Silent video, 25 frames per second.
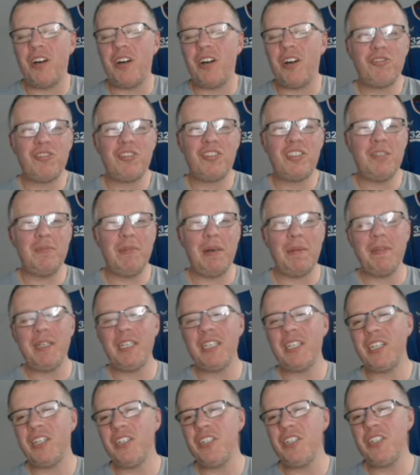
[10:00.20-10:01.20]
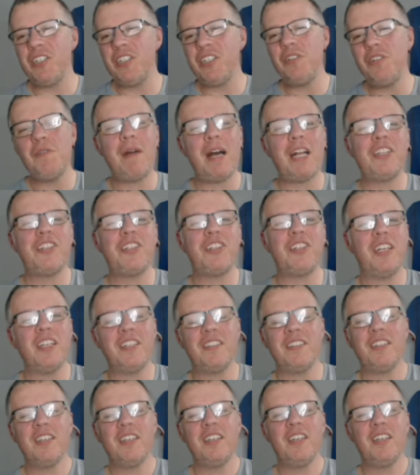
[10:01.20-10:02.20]
in that moment shows why you
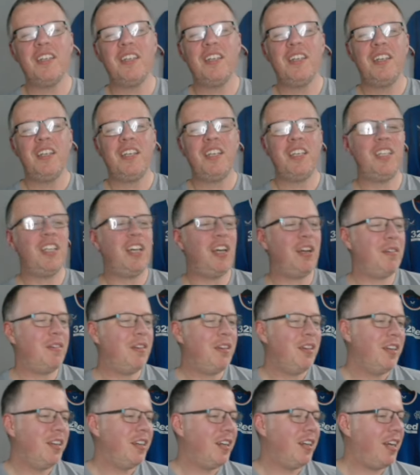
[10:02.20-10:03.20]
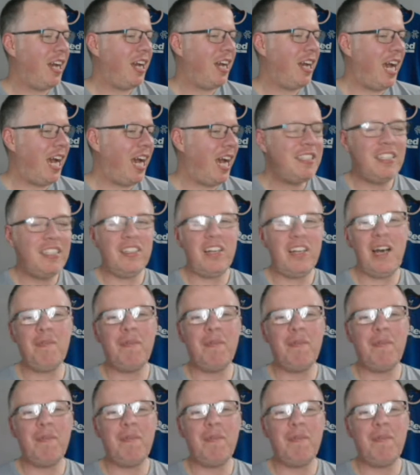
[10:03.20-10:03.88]
can't trust him. I mean, can you imagine it?